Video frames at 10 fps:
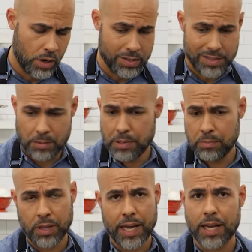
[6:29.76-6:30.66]
Some
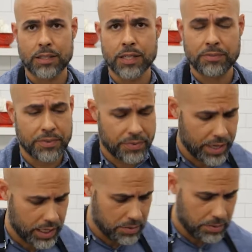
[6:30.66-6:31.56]
people add different
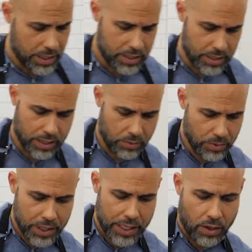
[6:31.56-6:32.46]
things, but
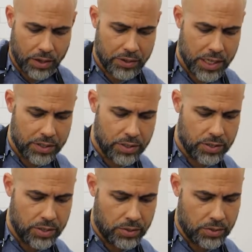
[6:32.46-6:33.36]
really all you need to
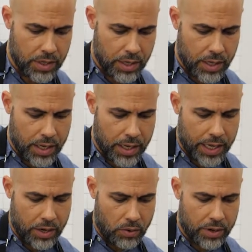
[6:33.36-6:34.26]
do
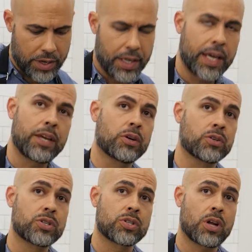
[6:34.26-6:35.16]
in order to get your
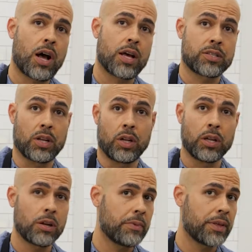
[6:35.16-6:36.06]
sauce a
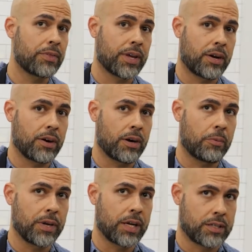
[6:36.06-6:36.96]
little bit thicker,
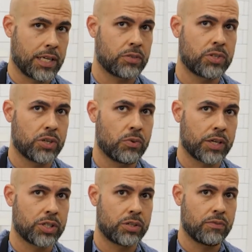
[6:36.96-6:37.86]
because that's what you want
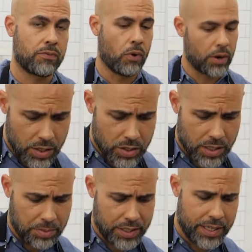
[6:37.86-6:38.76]
to shoot for, you
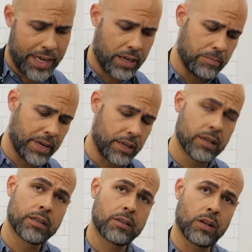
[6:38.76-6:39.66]
simply take a big,
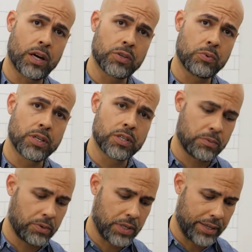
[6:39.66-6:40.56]
large wooden
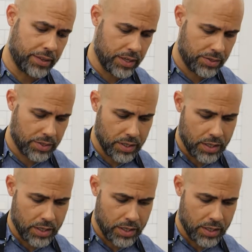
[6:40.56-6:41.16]
spoon like this,